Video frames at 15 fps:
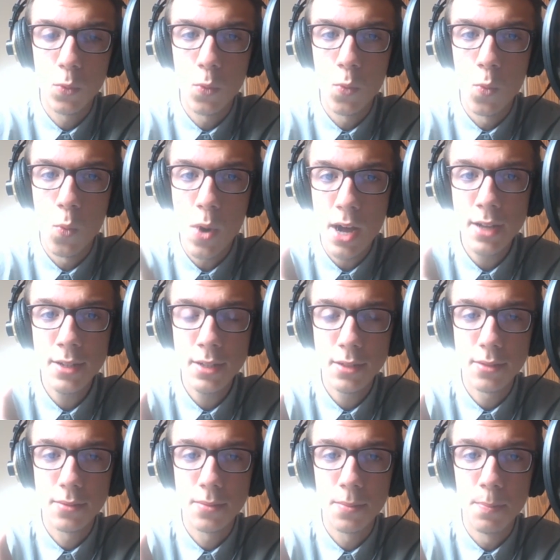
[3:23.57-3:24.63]
one
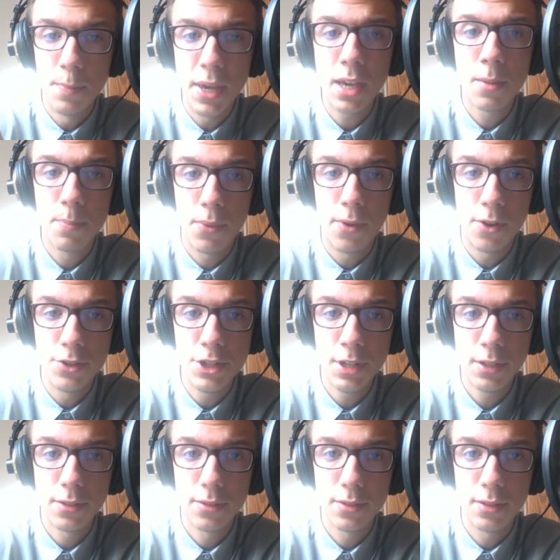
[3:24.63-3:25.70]
big
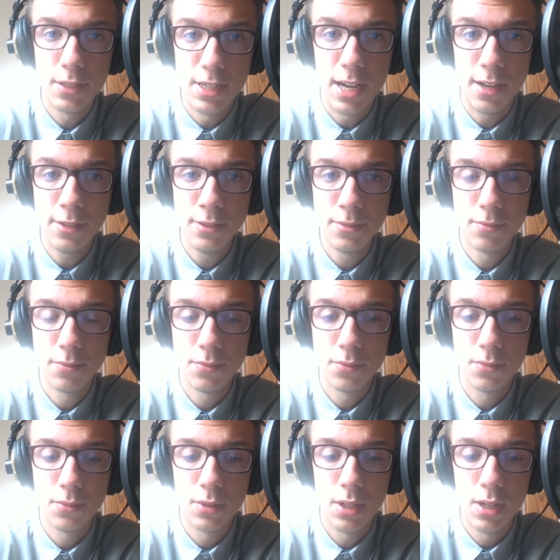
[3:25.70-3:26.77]
project done.
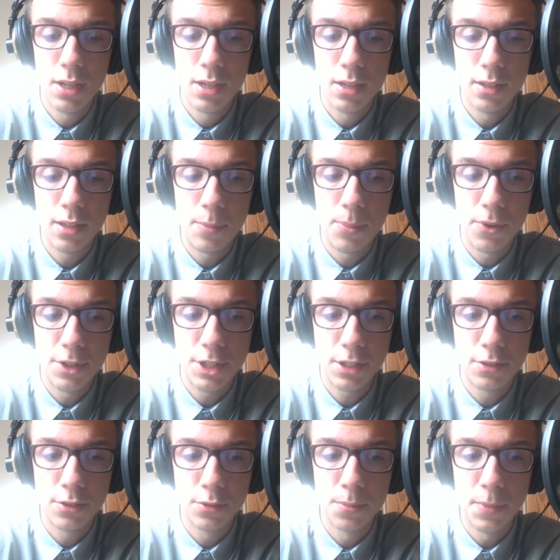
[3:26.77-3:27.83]
That
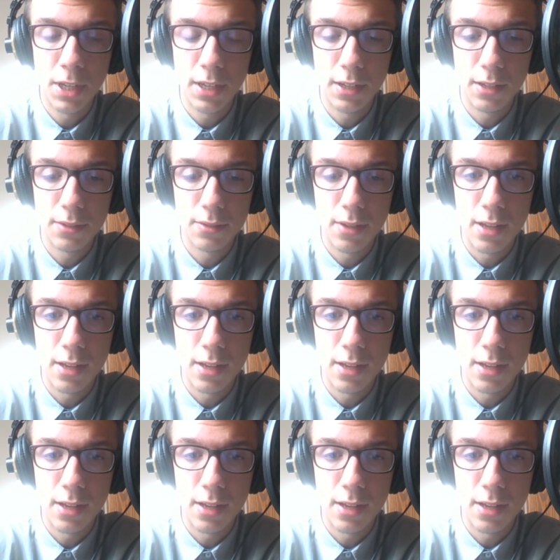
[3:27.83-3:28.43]
project took me